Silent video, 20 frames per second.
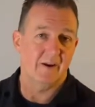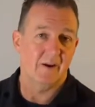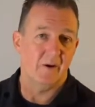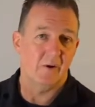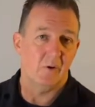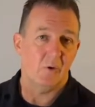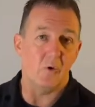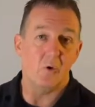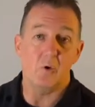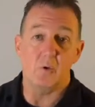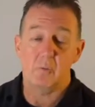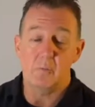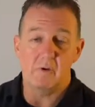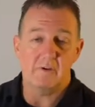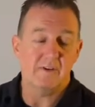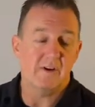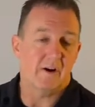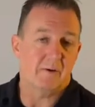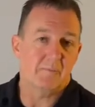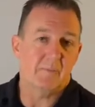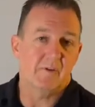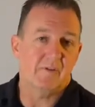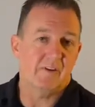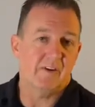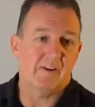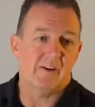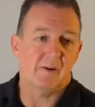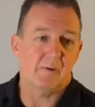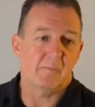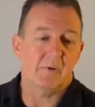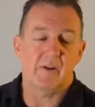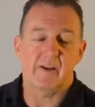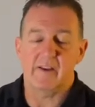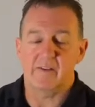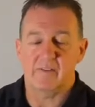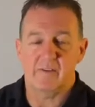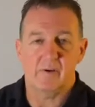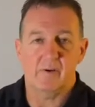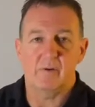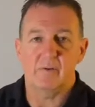or particular
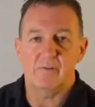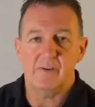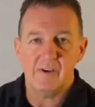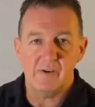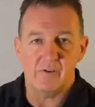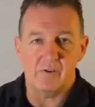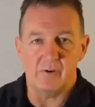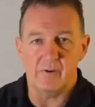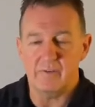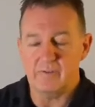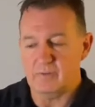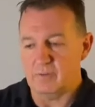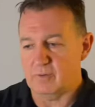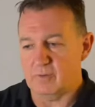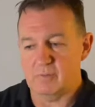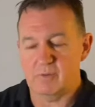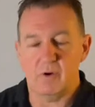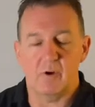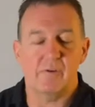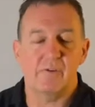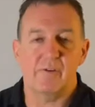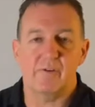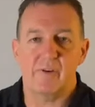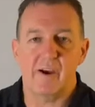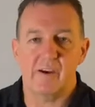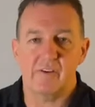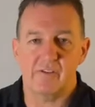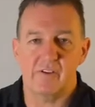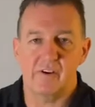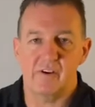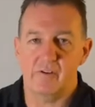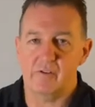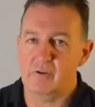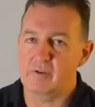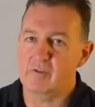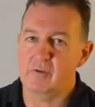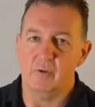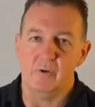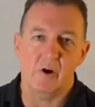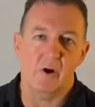plants that are of interest, of conservation
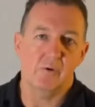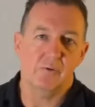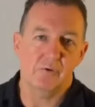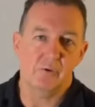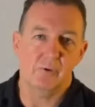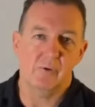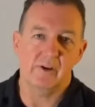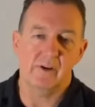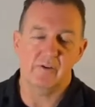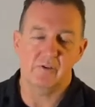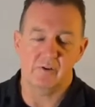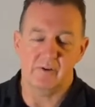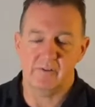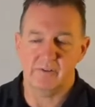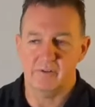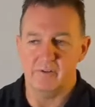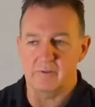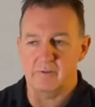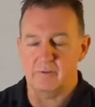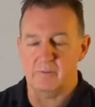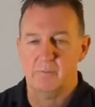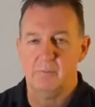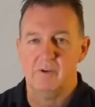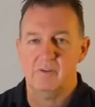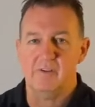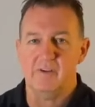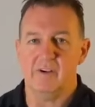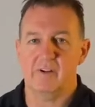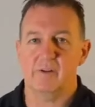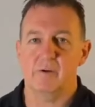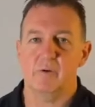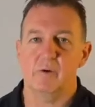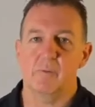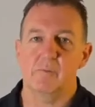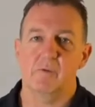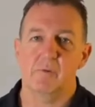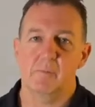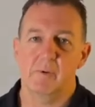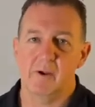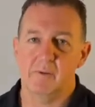interest or cultural interest to particular
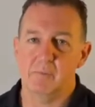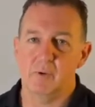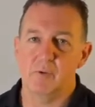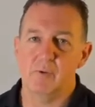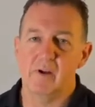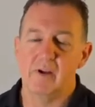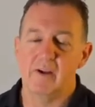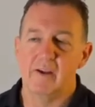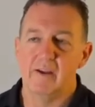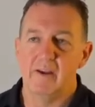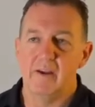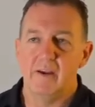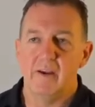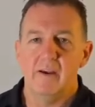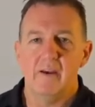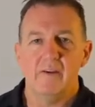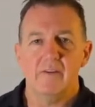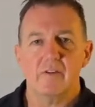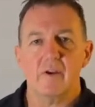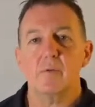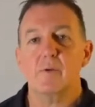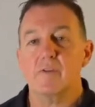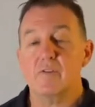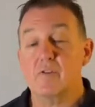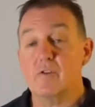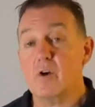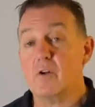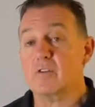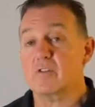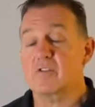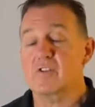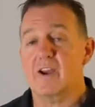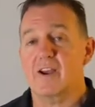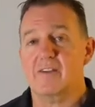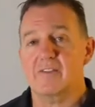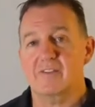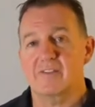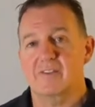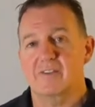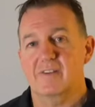groups of people. So it's not
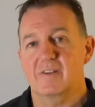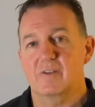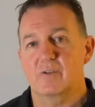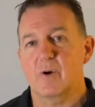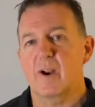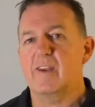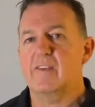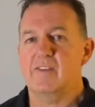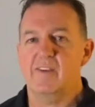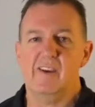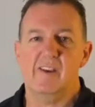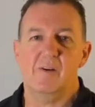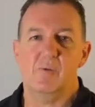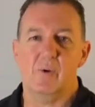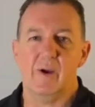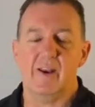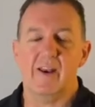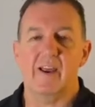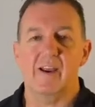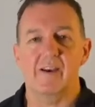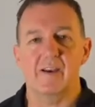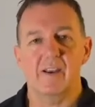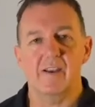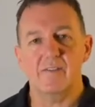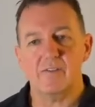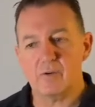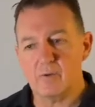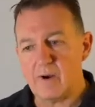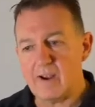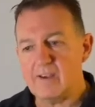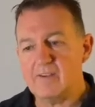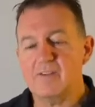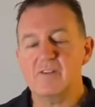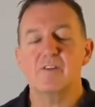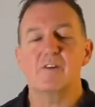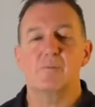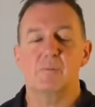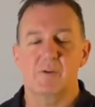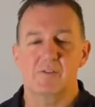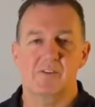just grazing in a wetland, it's
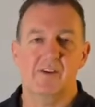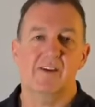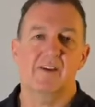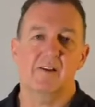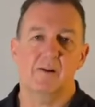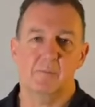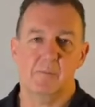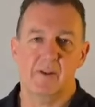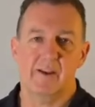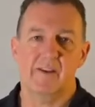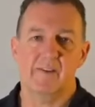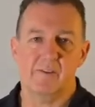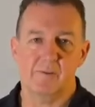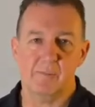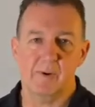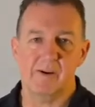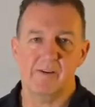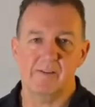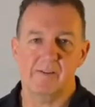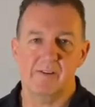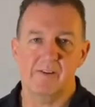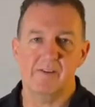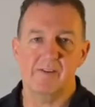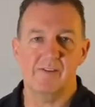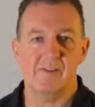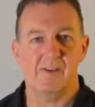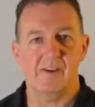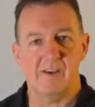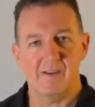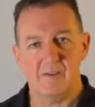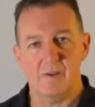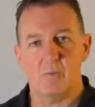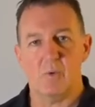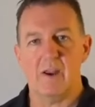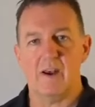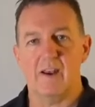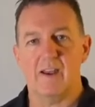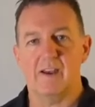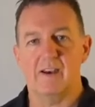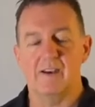grazing a particular plant species in the
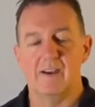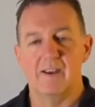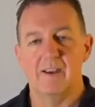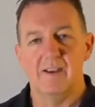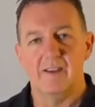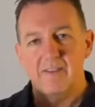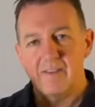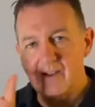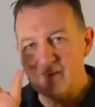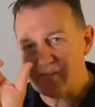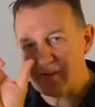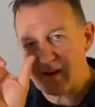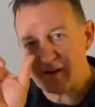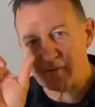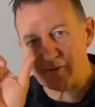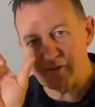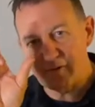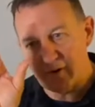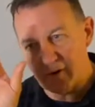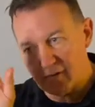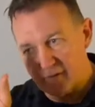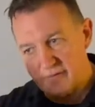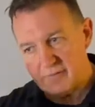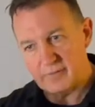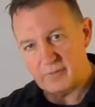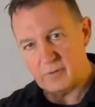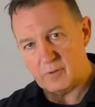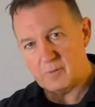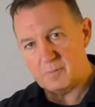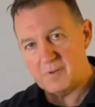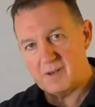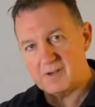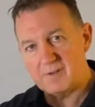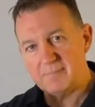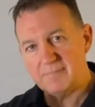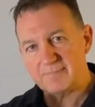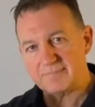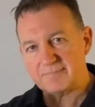wetland. That's that first zoom in.